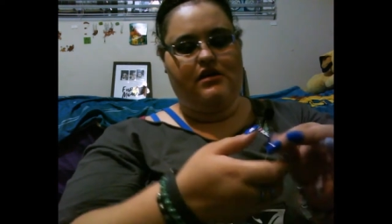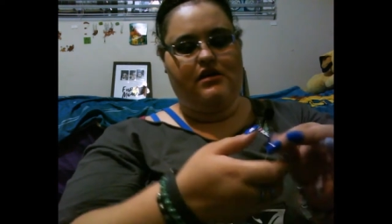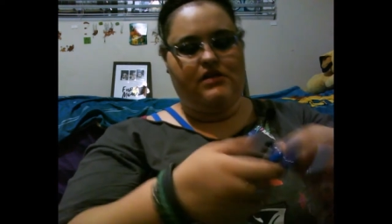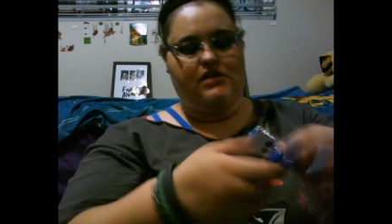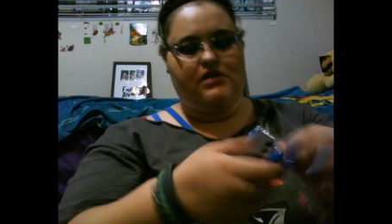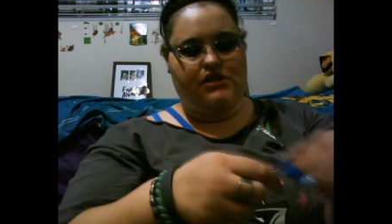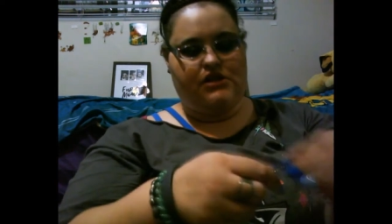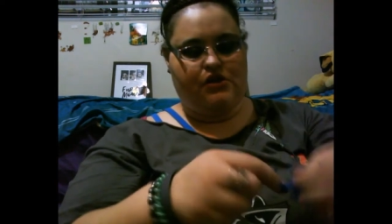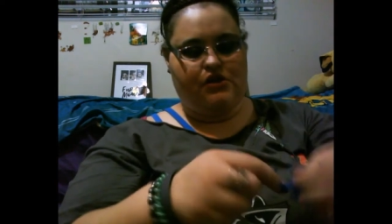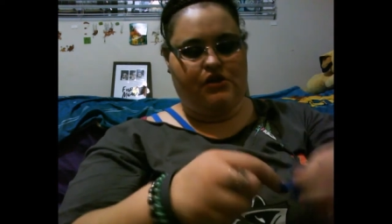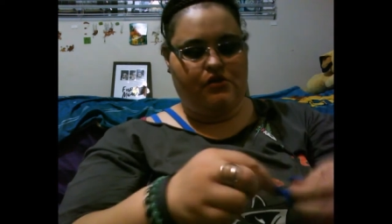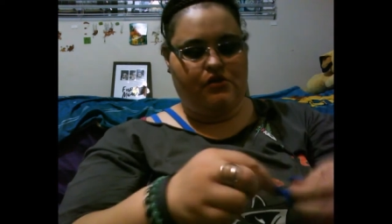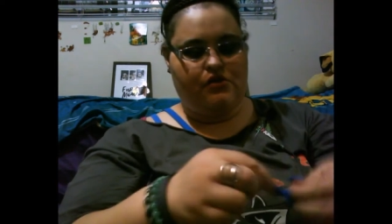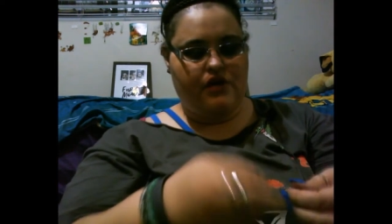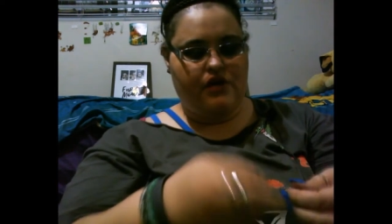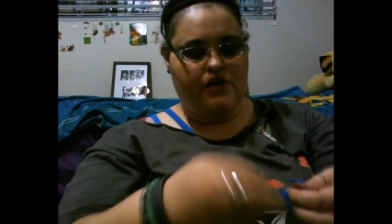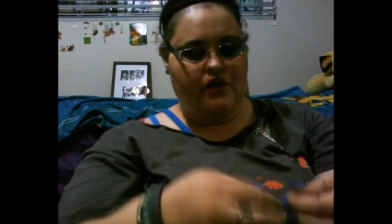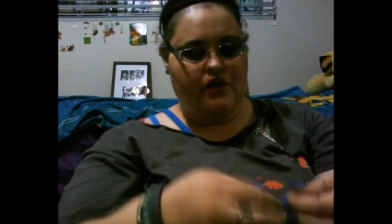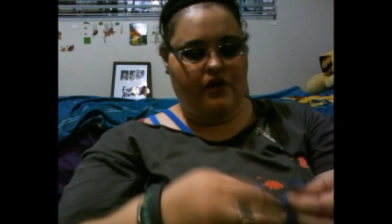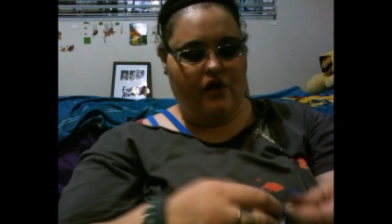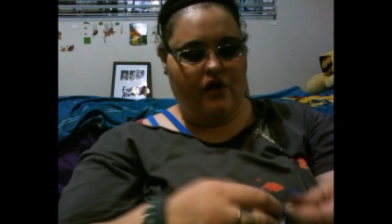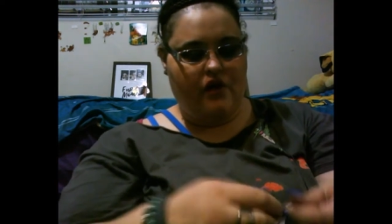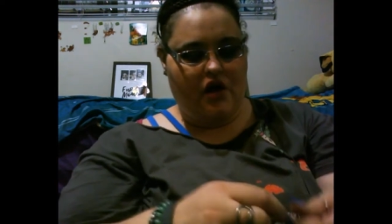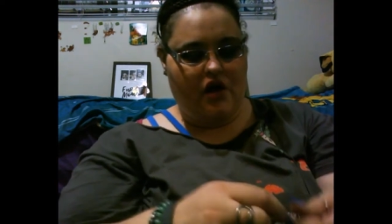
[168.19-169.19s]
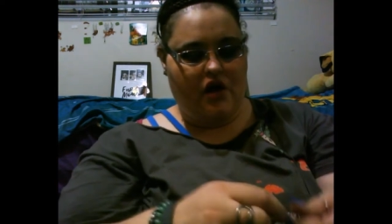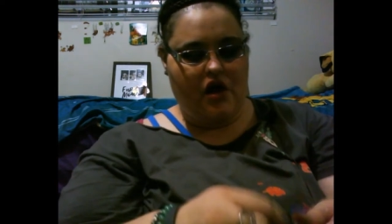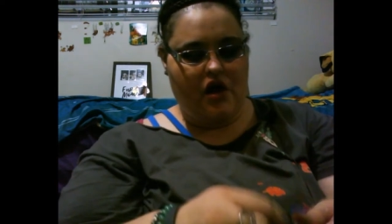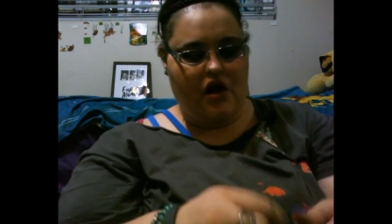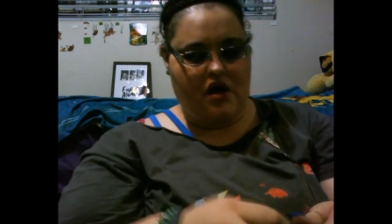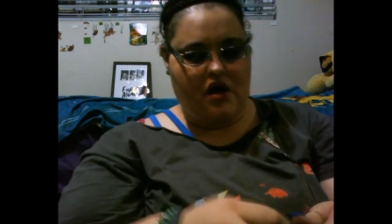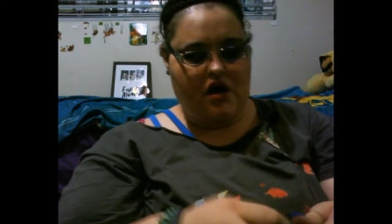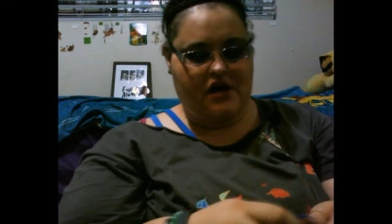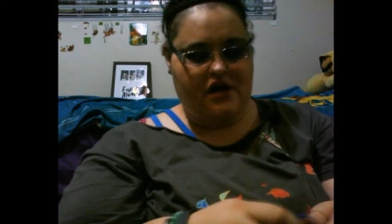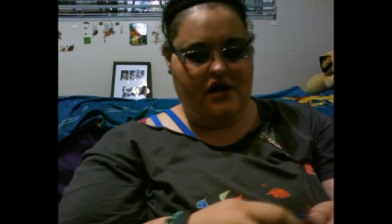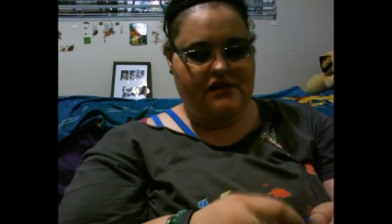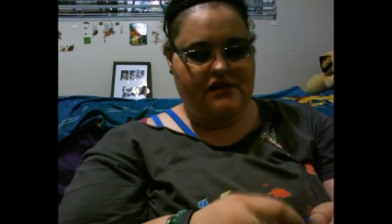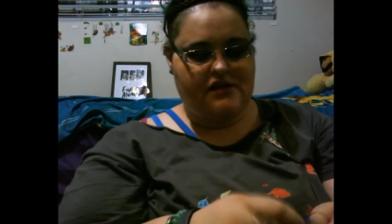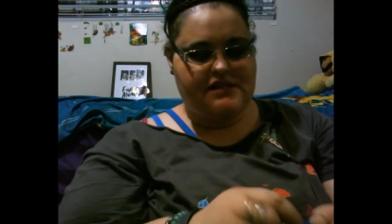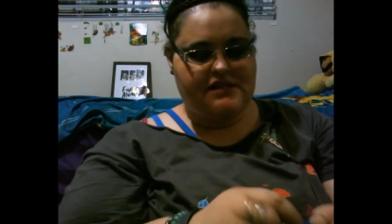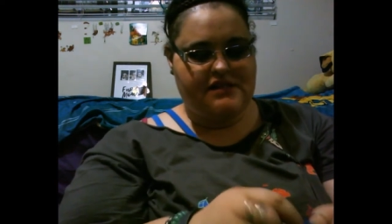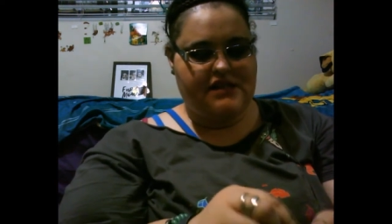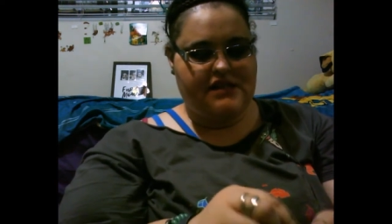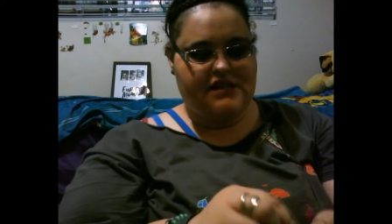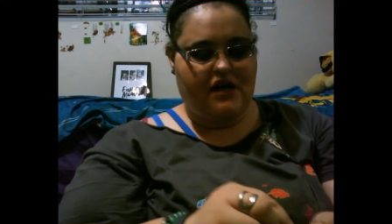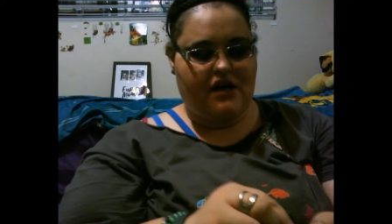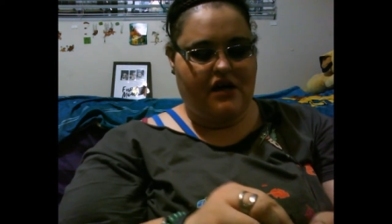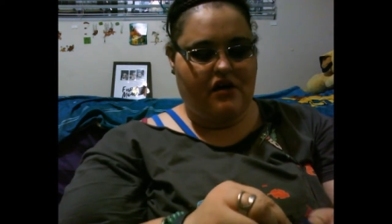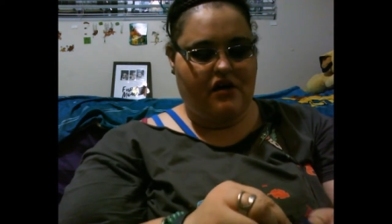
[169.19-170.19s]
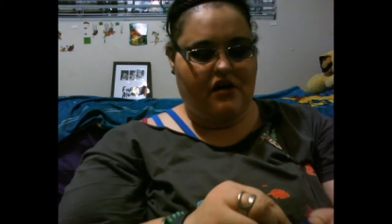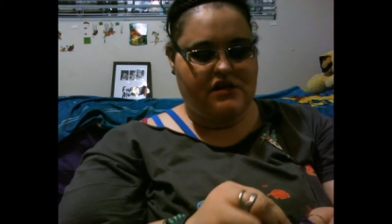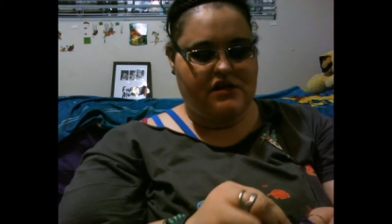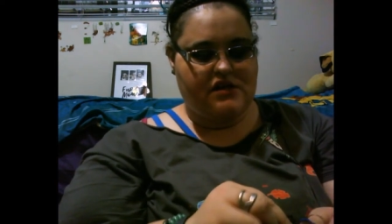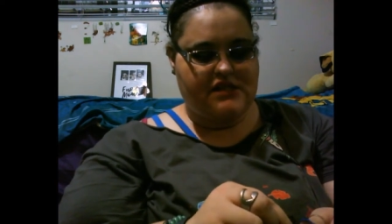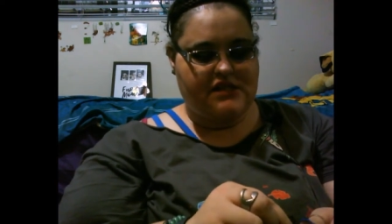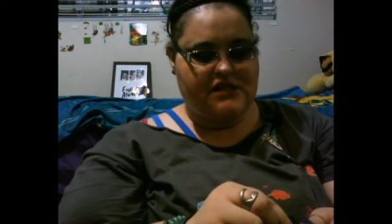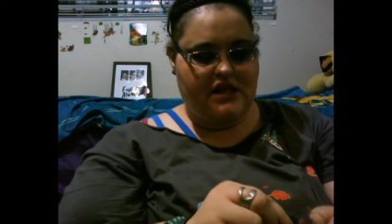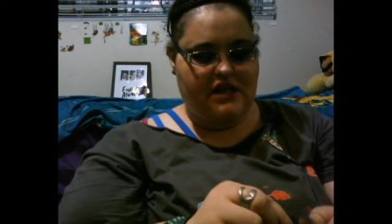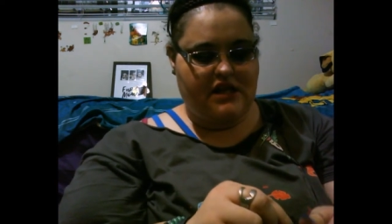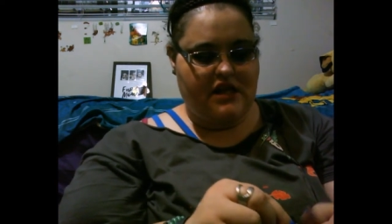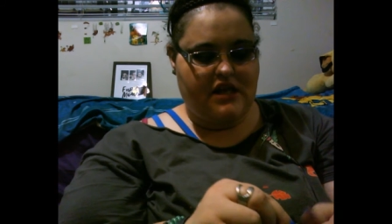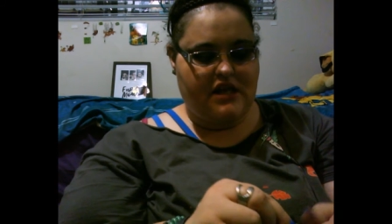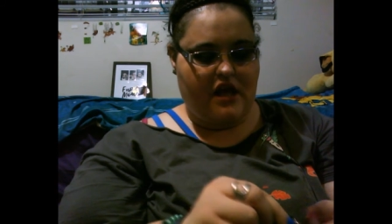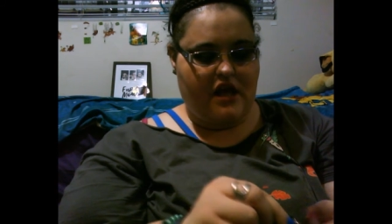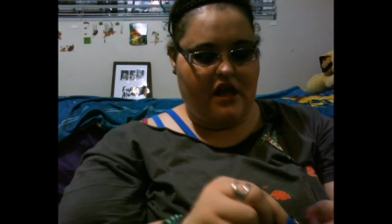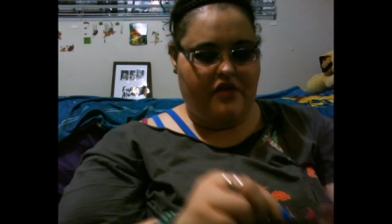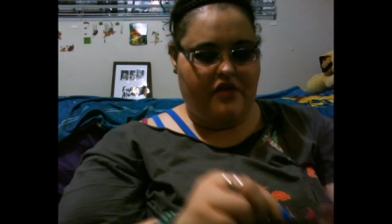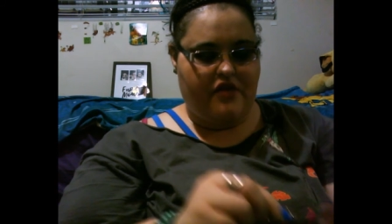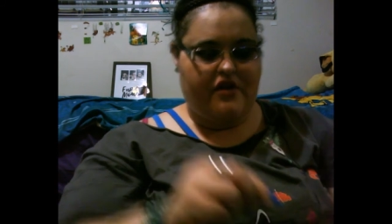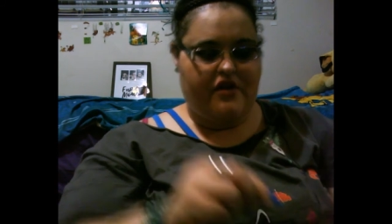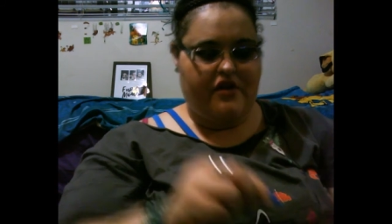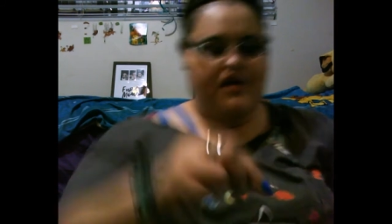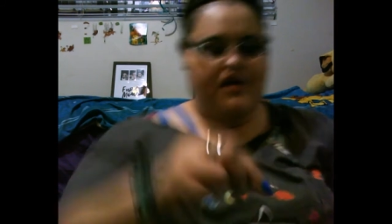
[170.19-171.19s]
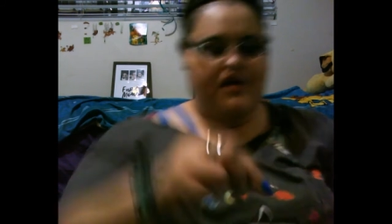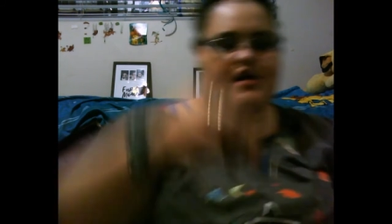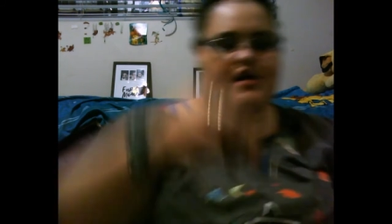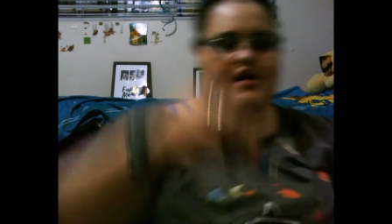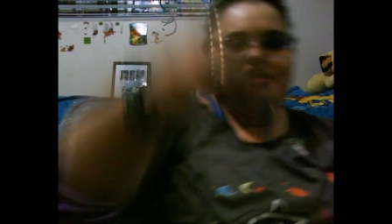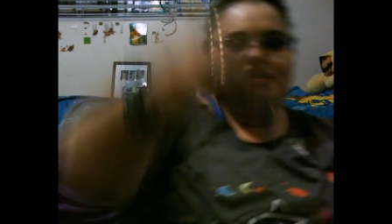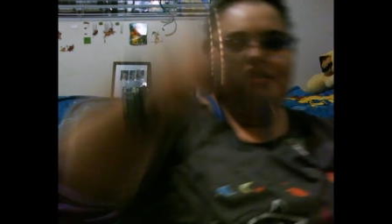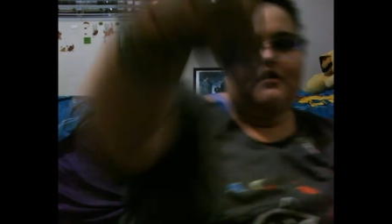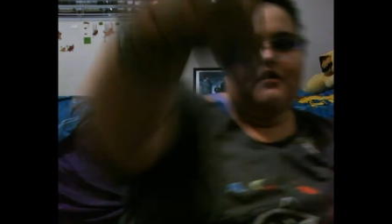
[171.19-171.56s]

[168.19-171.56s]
two little hearts that are together.